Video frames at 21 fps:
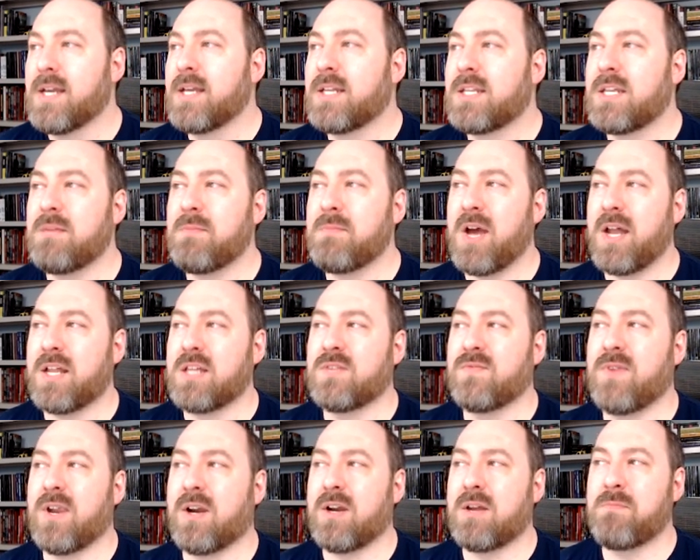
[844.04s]
Tiamat is
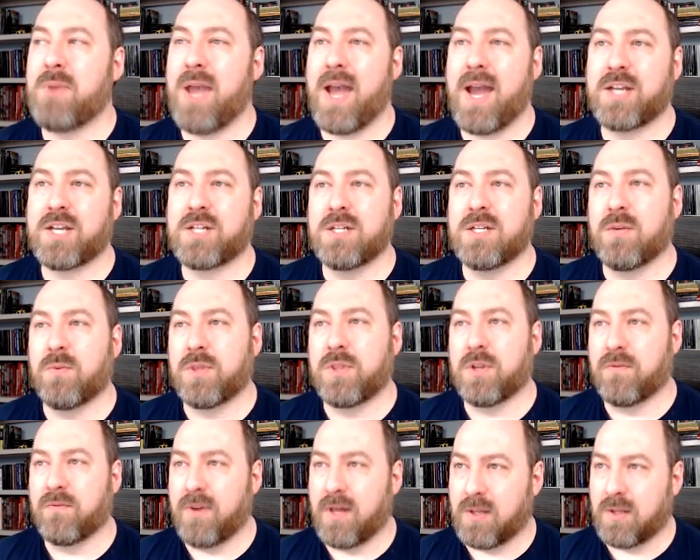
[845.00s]
very passionate with
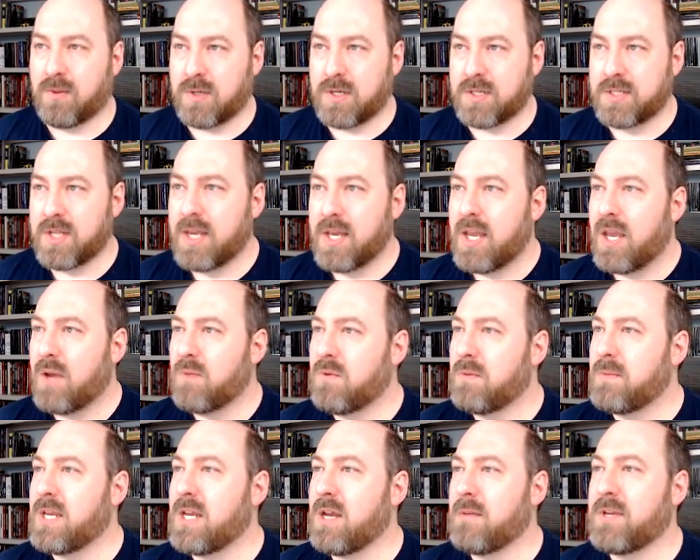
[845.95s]
her followers and
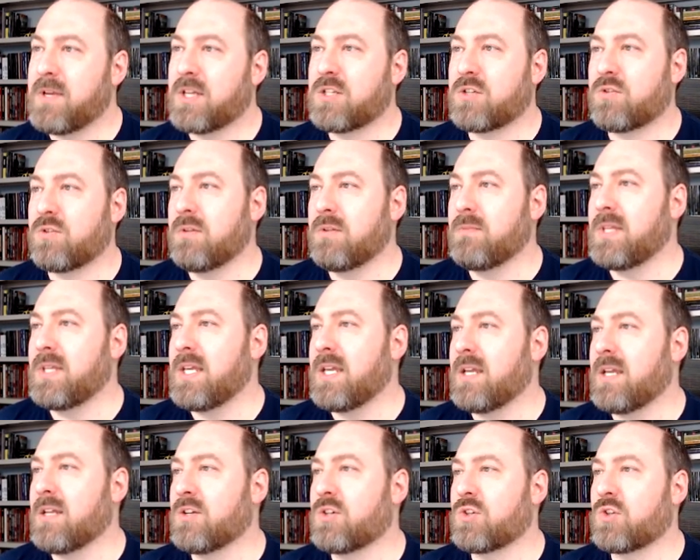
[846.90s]
will become
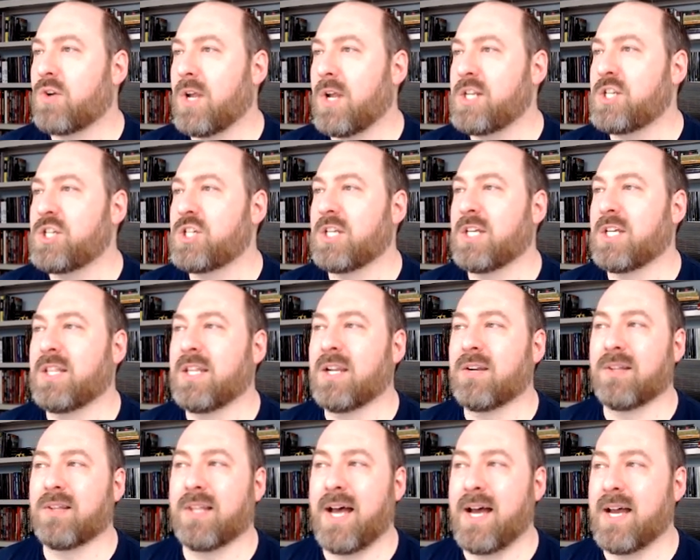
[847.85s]
extremely entrenched in
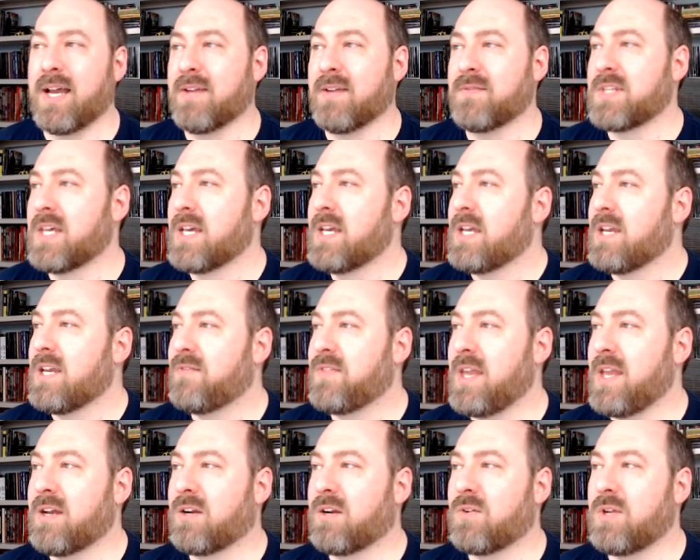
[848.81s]
their lives if
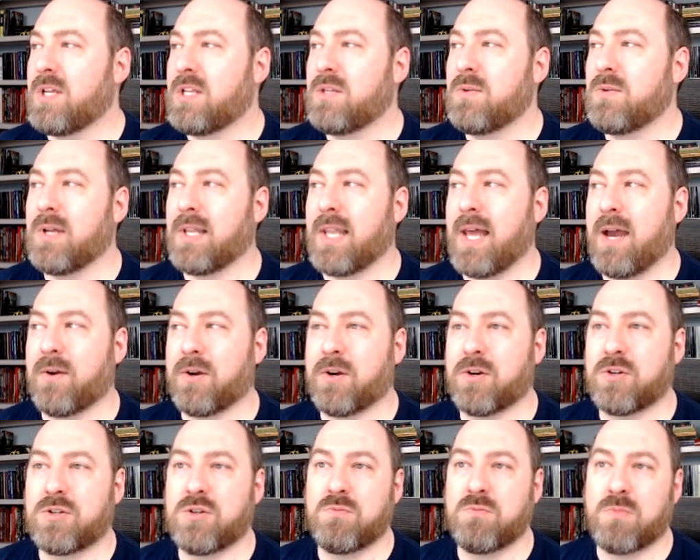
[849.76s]
they agree to allow
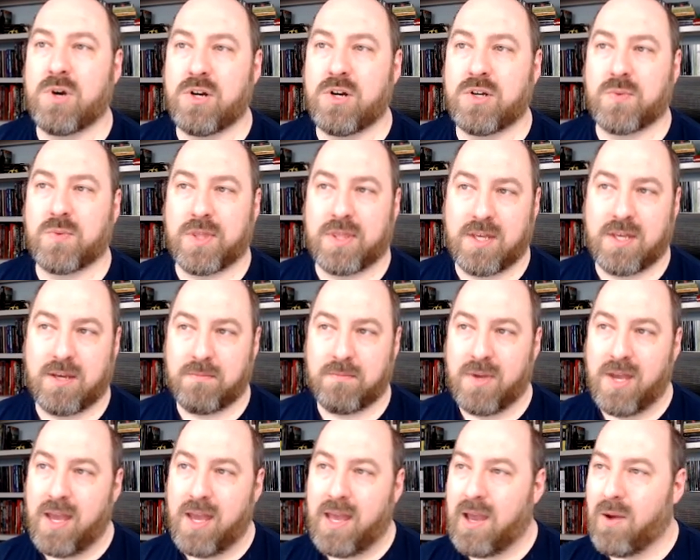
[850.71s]
her to merge with them.
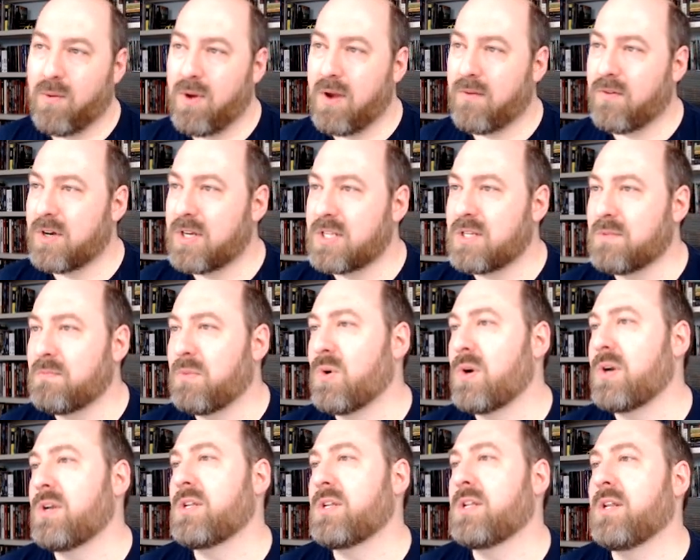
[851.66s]
However, it is
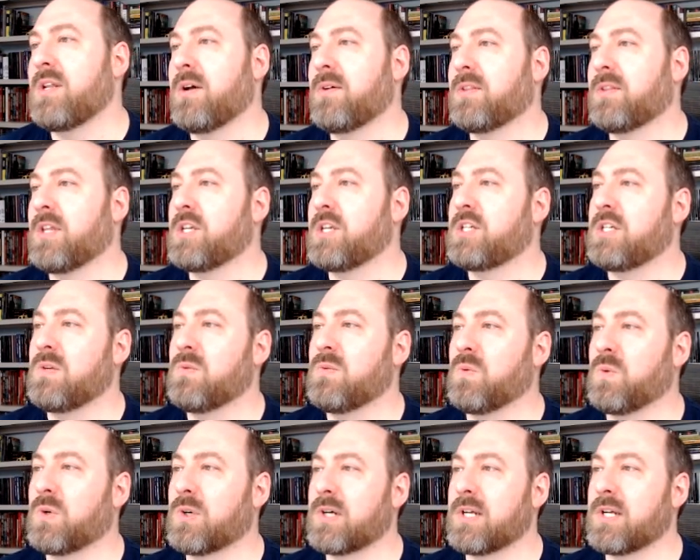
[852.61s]
important to note that she
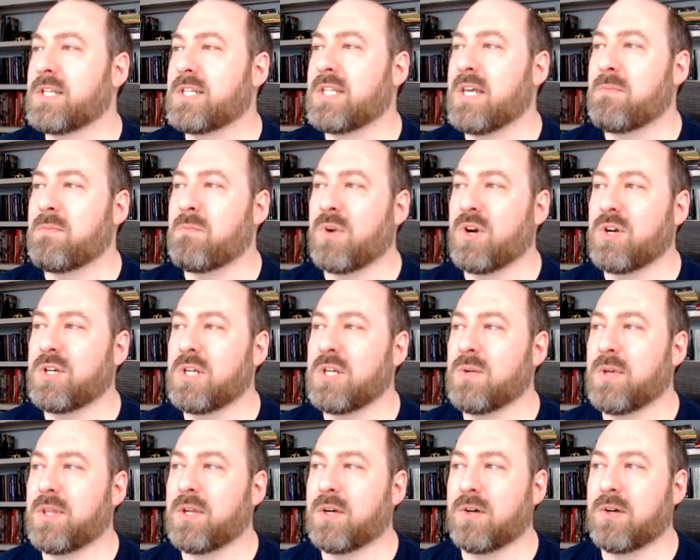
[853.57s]
warns that merging
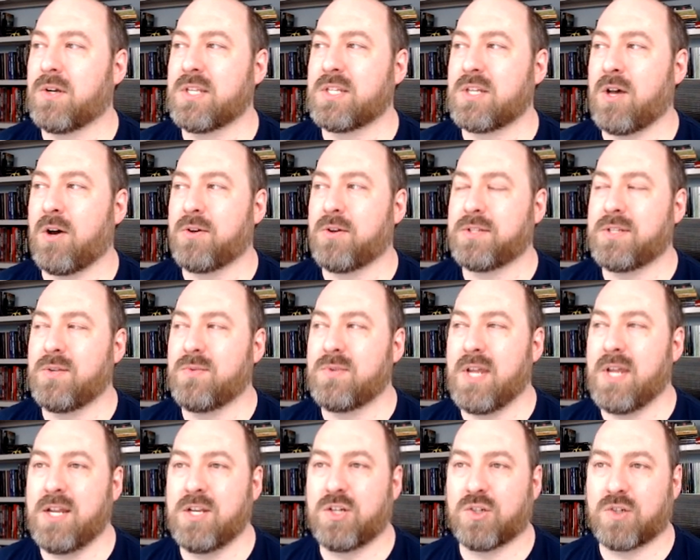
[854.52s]
with her is also
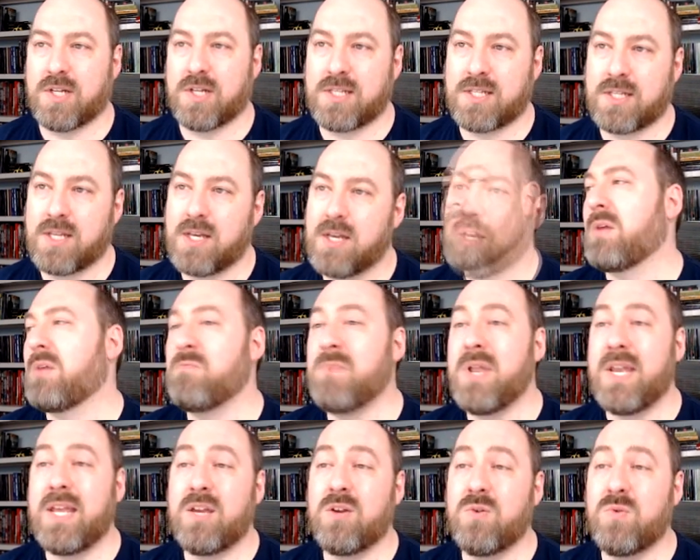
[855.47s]
dangerous.
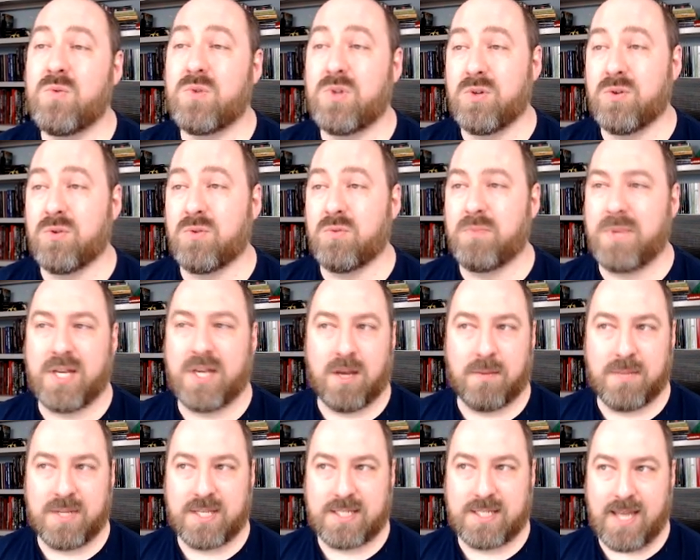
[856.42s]
Many who do
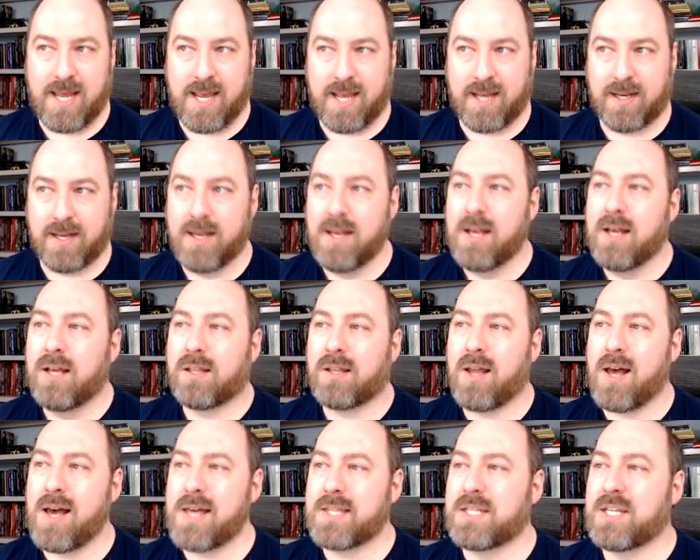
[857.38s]
become insane,
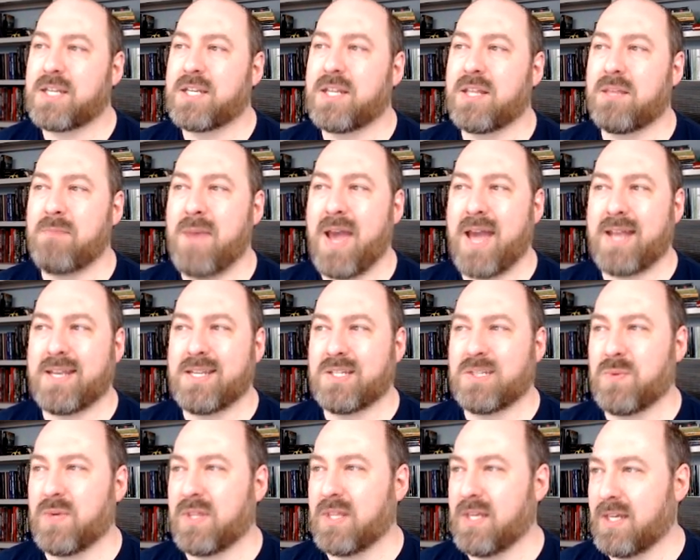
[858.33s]
lost to the
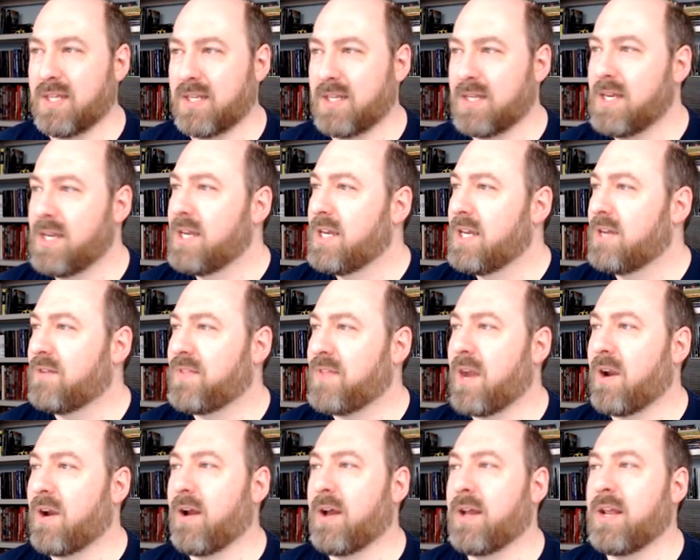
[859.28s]
madness within, if
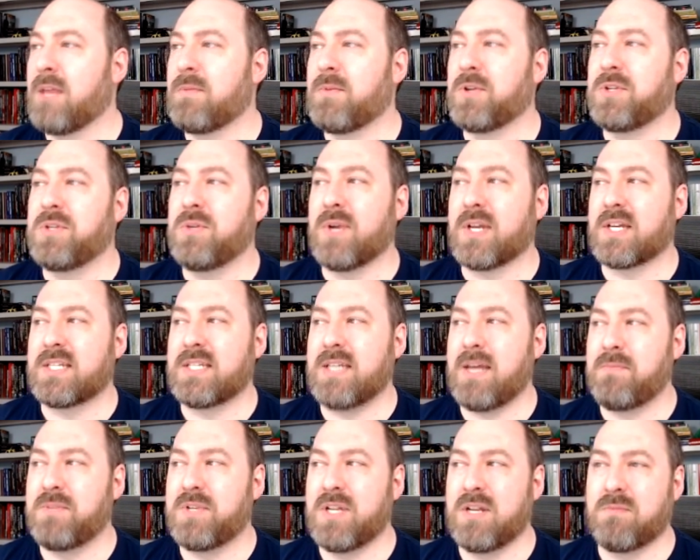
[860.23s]
they are unable to
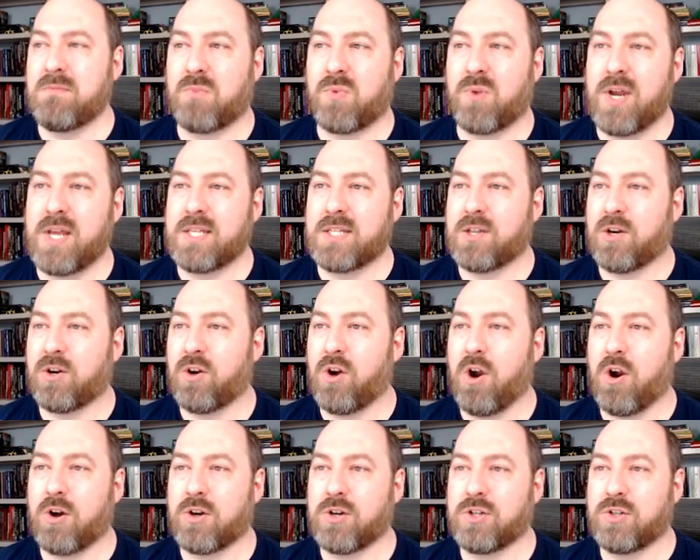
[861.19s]
accept and embrace her
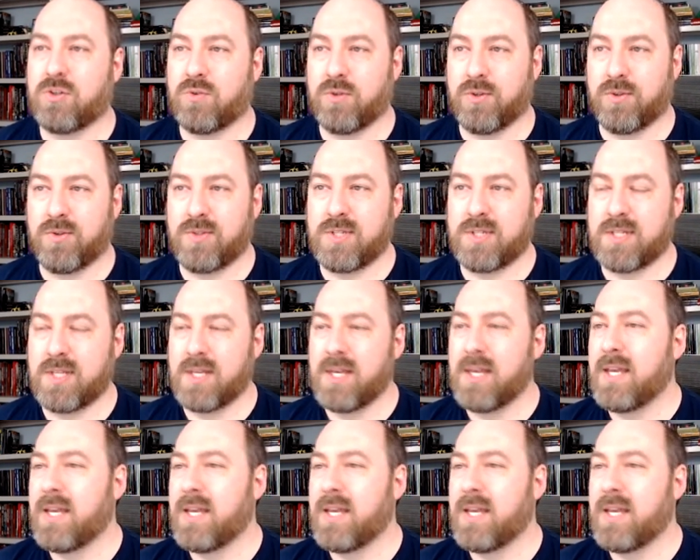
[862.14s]
harsh truths.